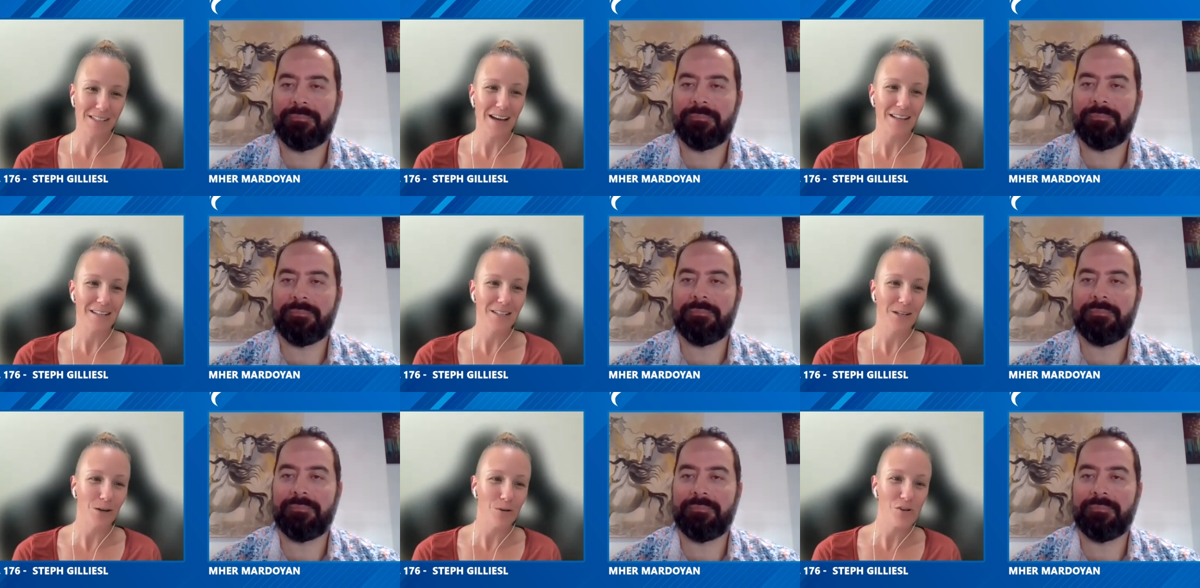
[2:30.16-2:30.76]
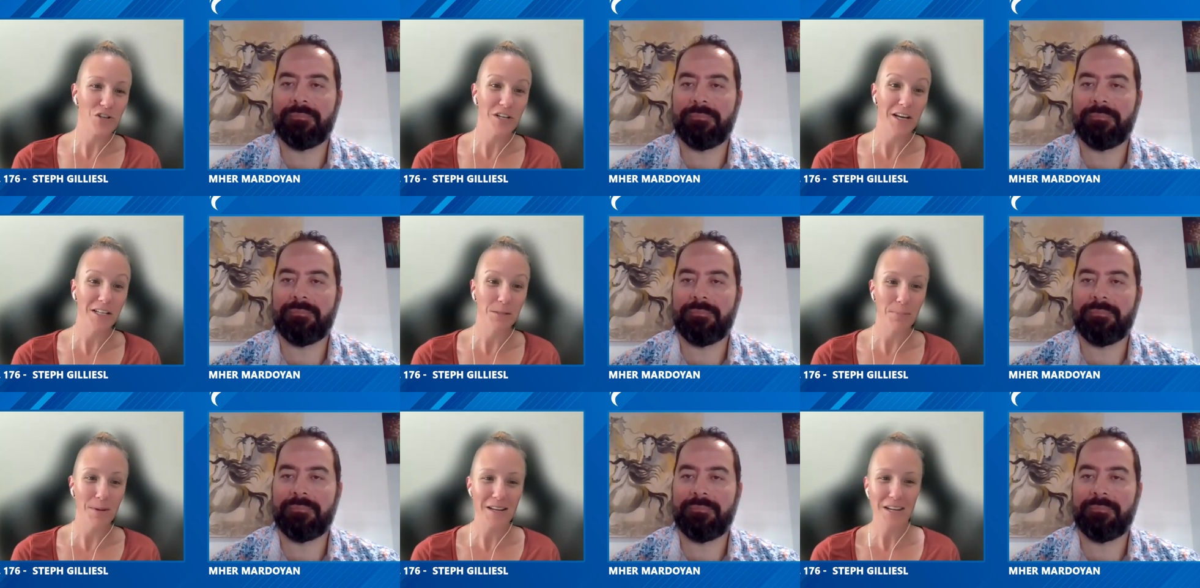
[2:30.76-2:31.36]
Speaker 1: And so she
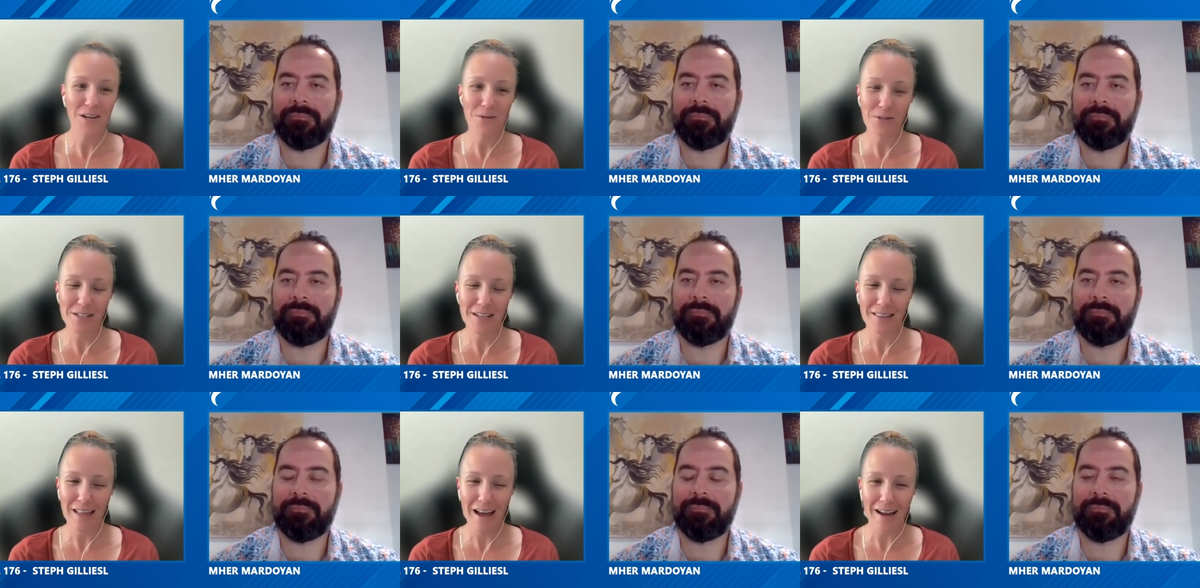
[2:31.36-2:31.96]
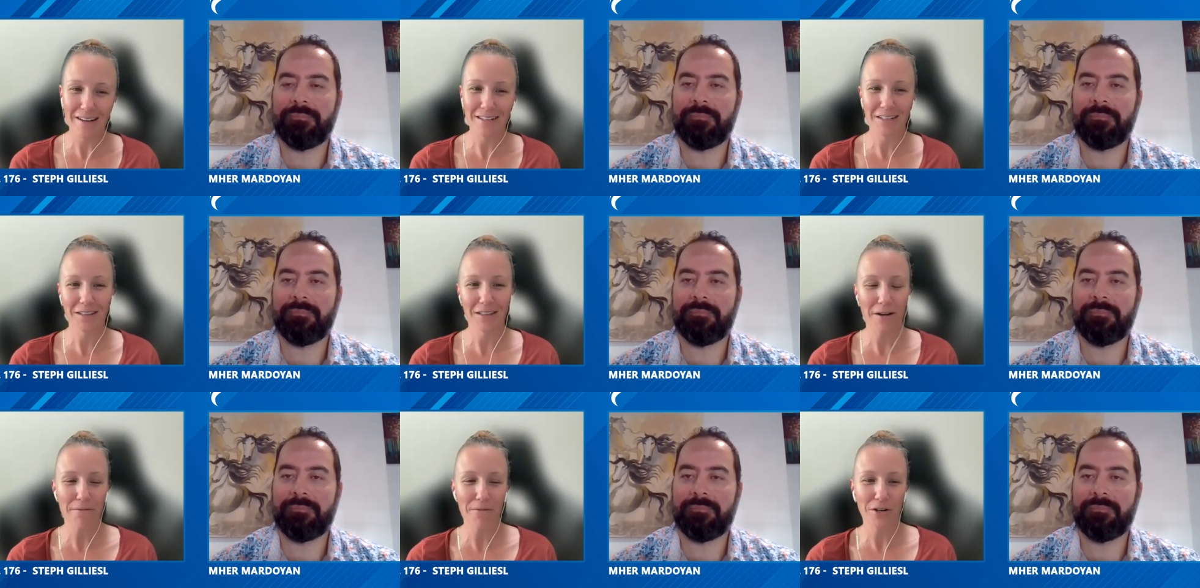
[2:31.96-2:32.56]
has been using that to
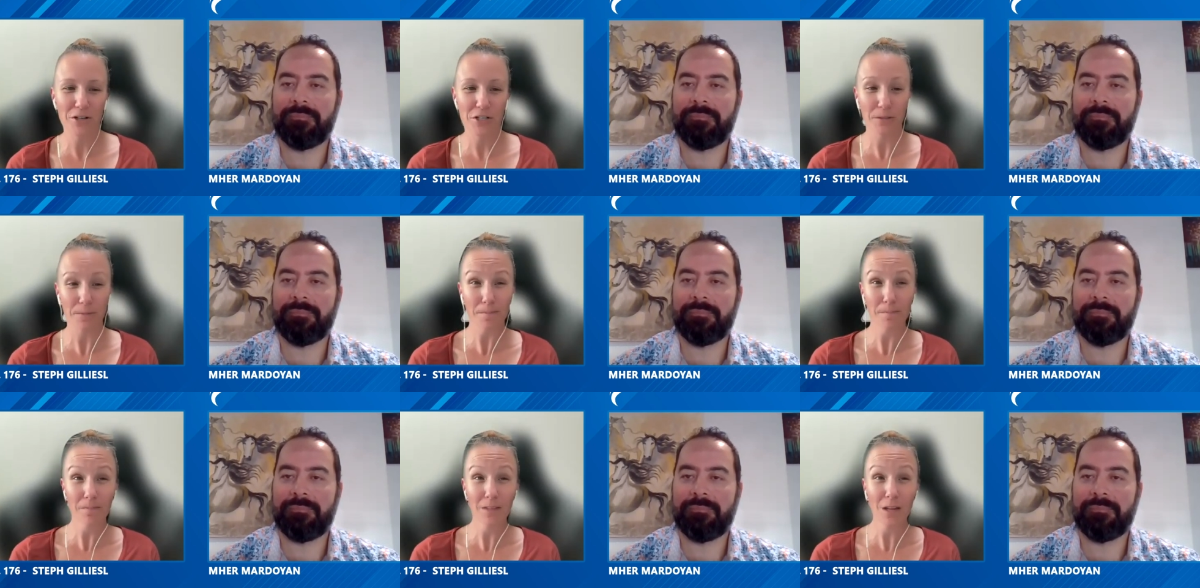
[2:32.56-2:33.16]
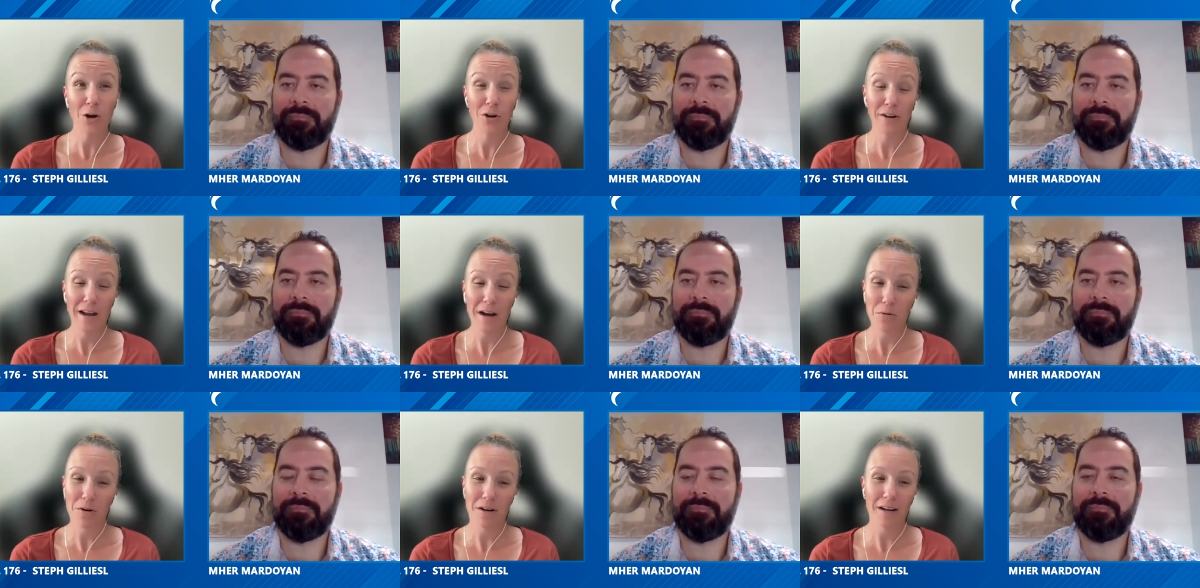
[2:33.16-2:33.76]
leverage her
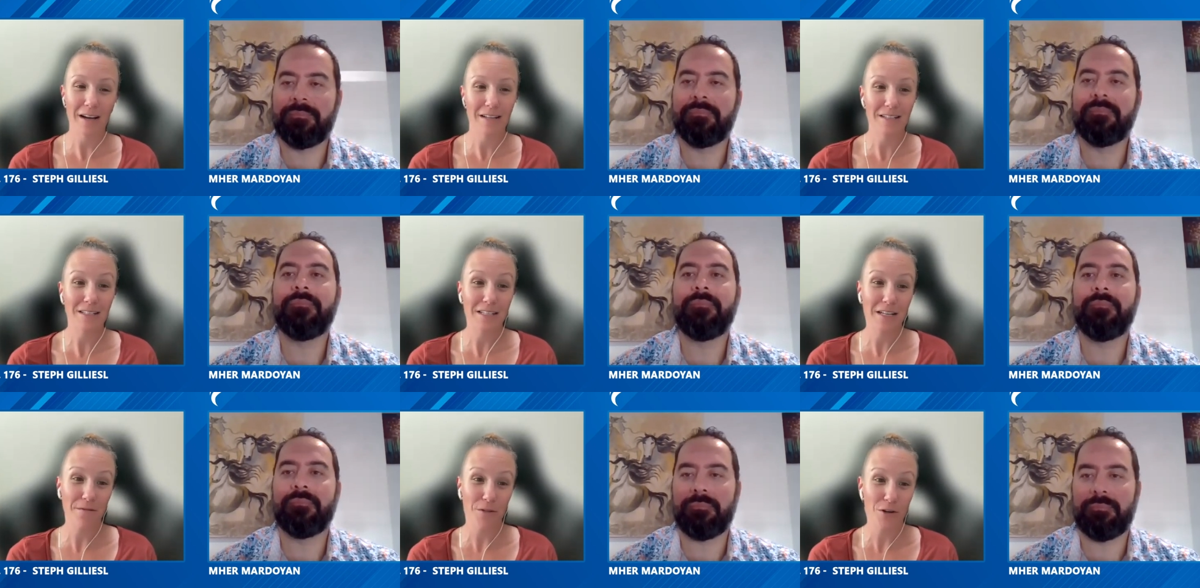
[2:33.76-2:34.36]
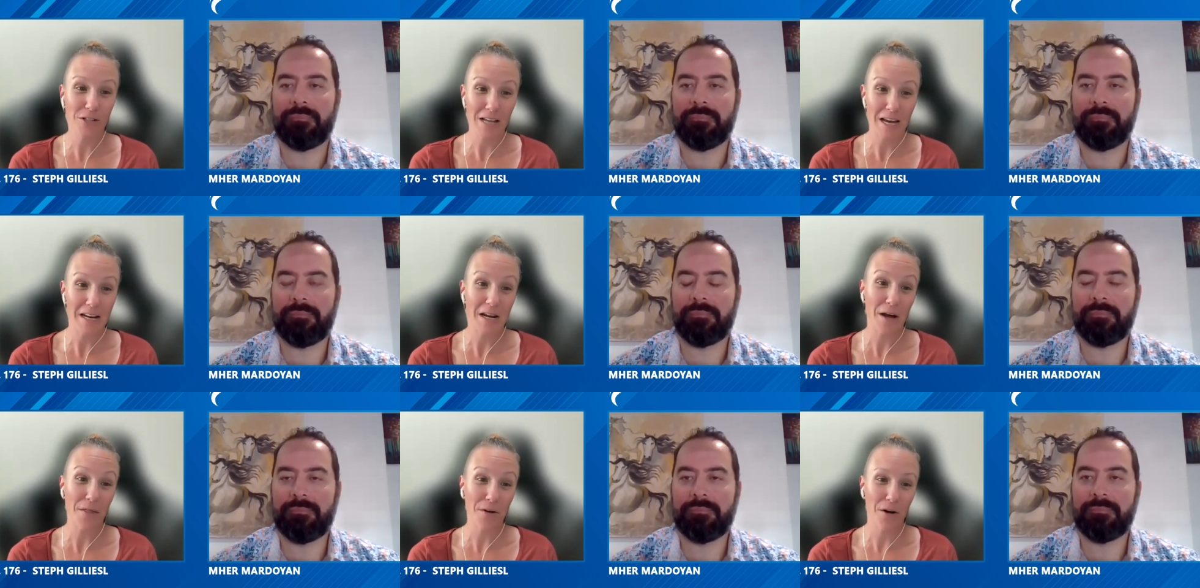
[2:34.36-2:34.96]
network and see if there's
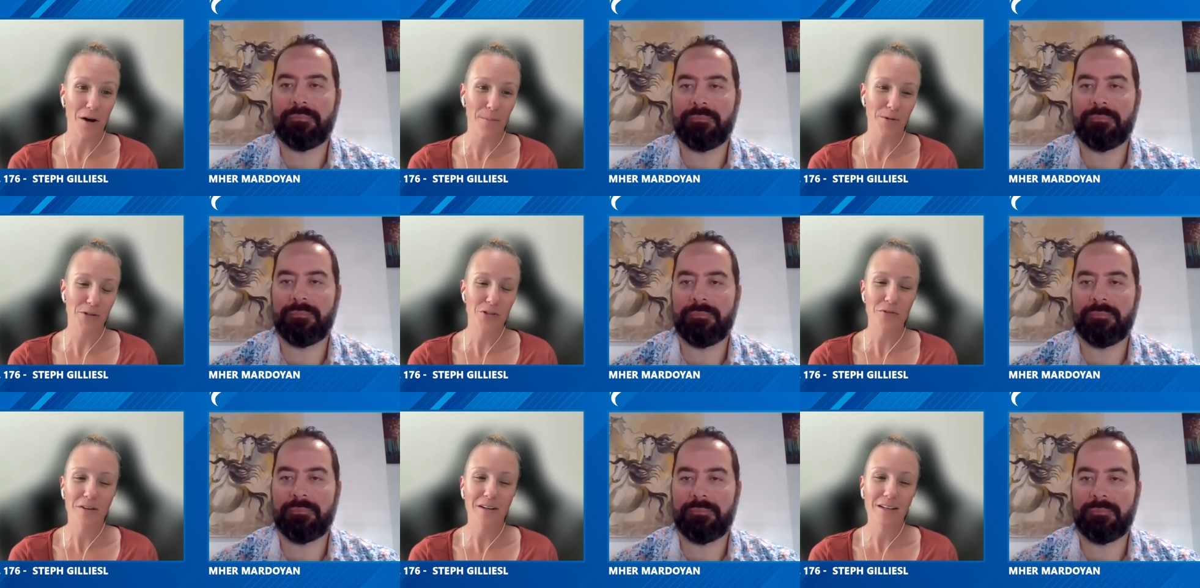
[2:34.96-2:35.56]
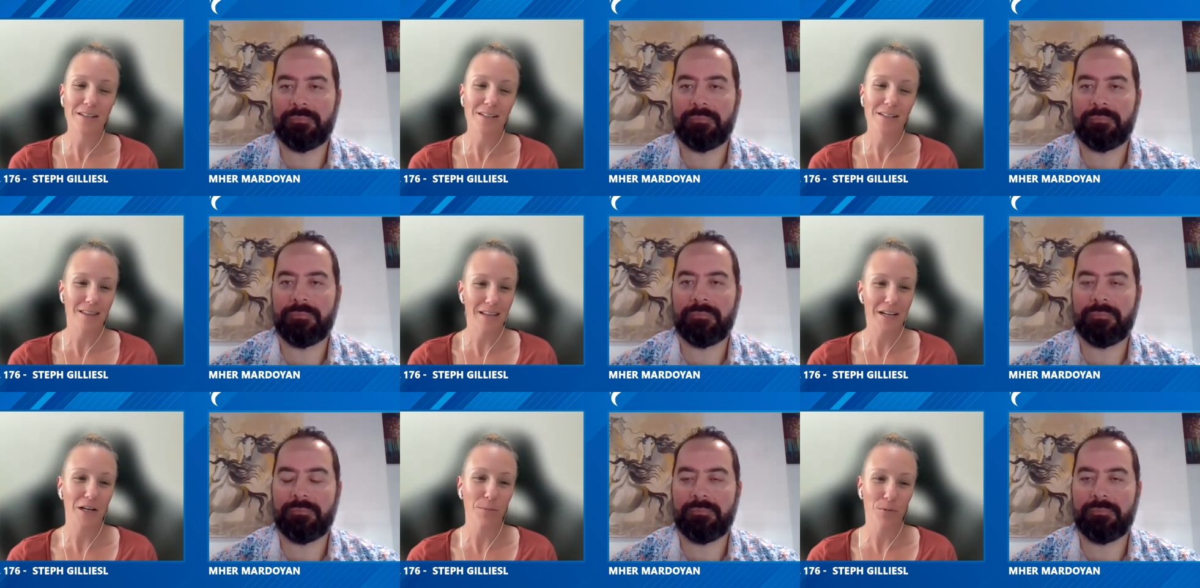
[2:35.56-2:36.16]
any other opportunities
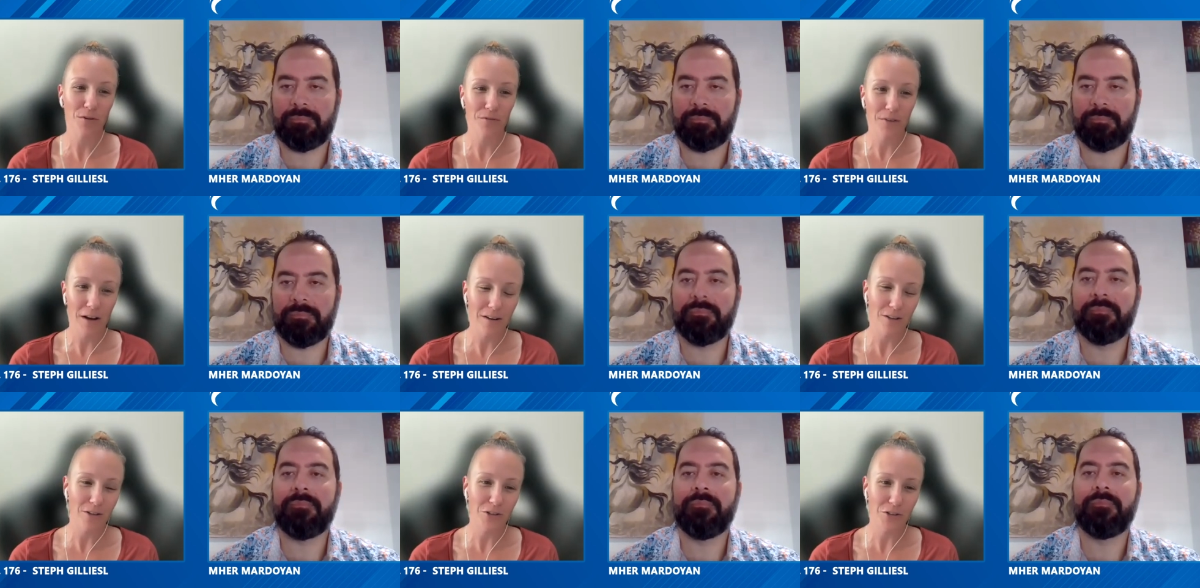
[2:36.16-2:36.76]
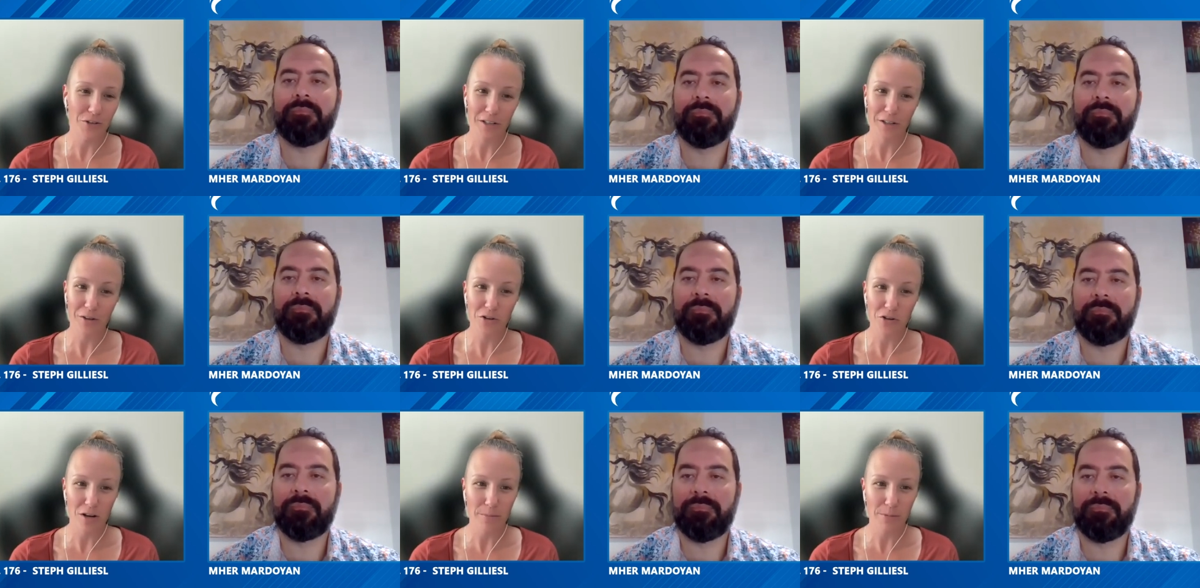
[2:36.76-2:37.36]
that they could provide her during
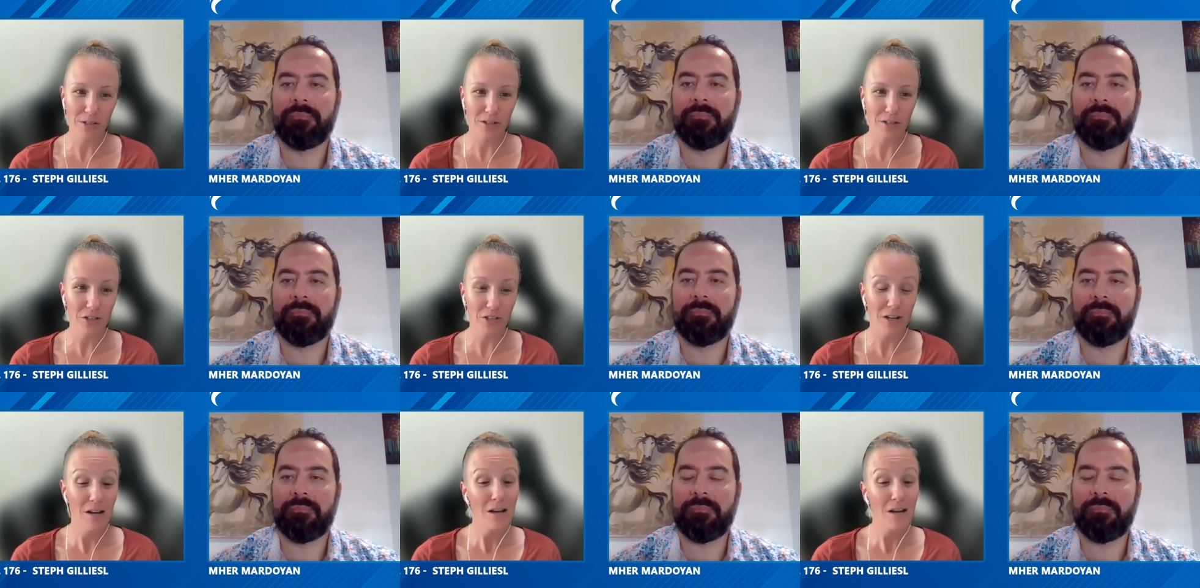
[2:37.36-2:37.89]
her job search.